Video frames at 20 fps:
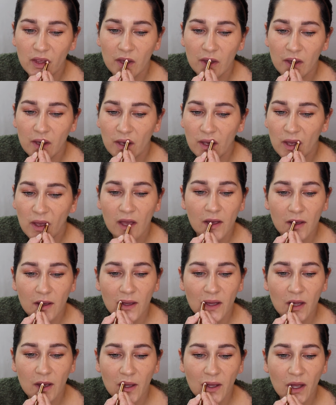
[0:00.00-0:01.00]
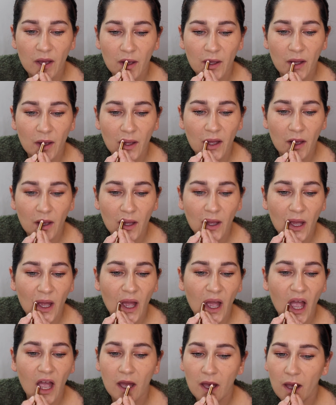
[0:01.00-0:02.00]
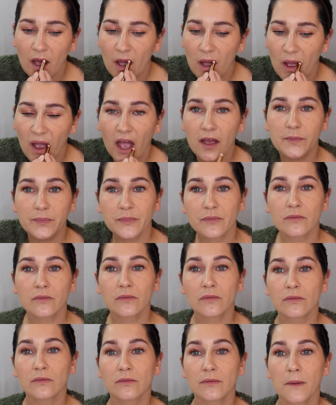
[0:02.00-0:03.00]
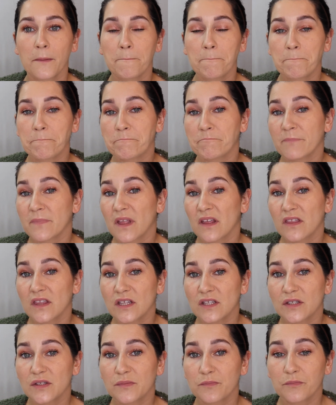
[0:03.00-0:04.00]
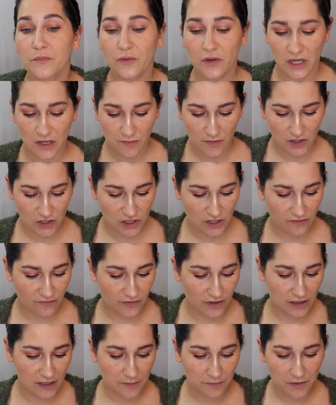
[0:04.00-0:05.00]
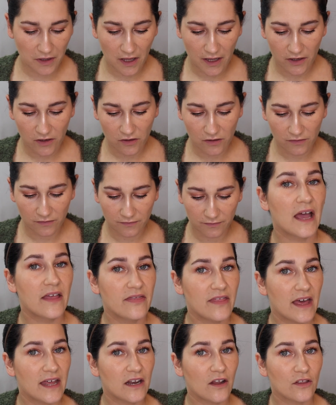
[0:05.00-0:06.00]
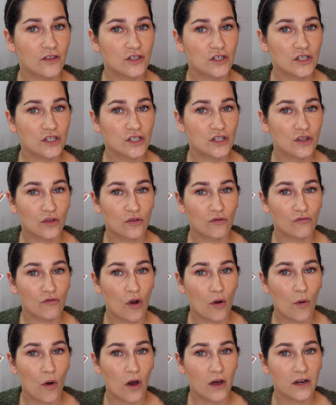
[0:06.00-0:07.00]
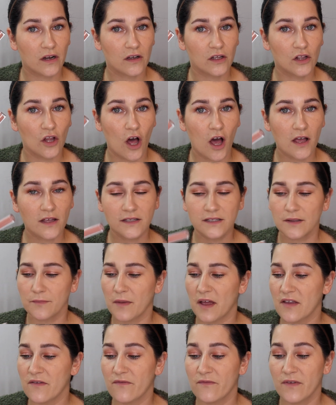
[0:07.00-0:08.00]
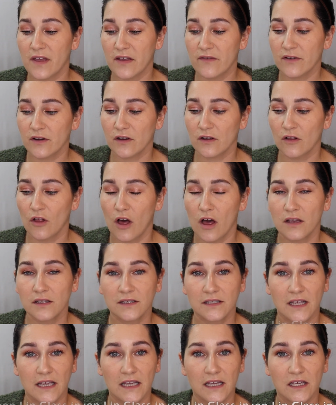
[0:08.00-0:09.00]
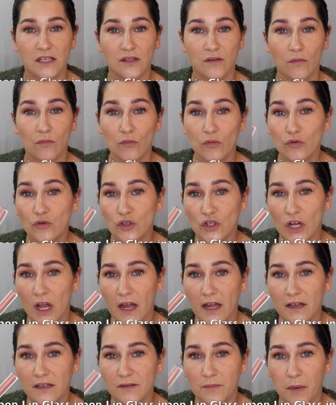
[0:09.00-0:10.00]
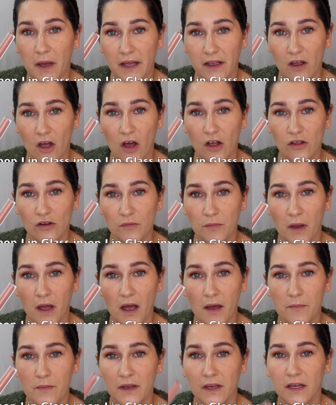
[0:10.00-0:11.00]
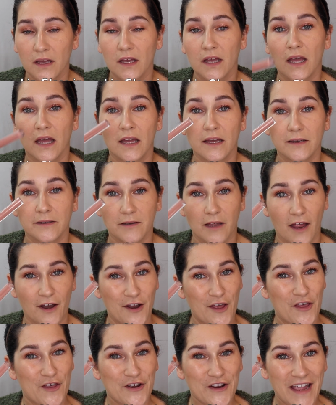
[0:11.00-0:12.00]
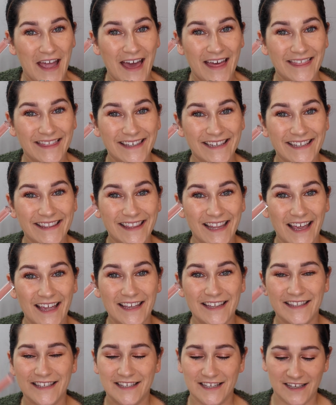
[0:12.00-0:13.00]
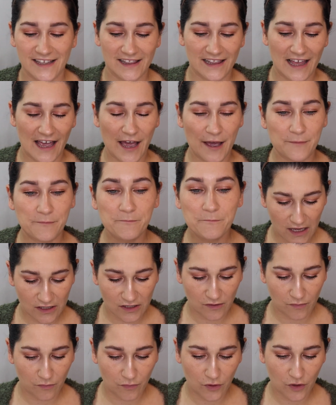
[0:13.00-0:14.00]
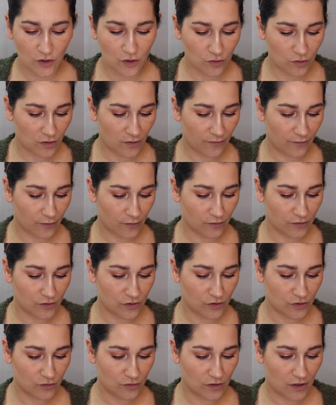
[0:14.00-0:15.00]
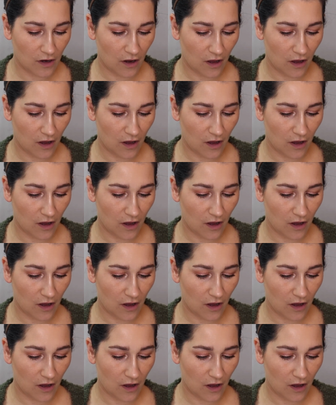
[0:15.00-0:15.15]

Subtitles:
me, not fooling anyone. That's pretty much it for lip liner. And then I'll just throw on a gloss. My favorite gloss is Moonchild by ColourPop. Another Kathleen Lights collab. It's a beautiful nude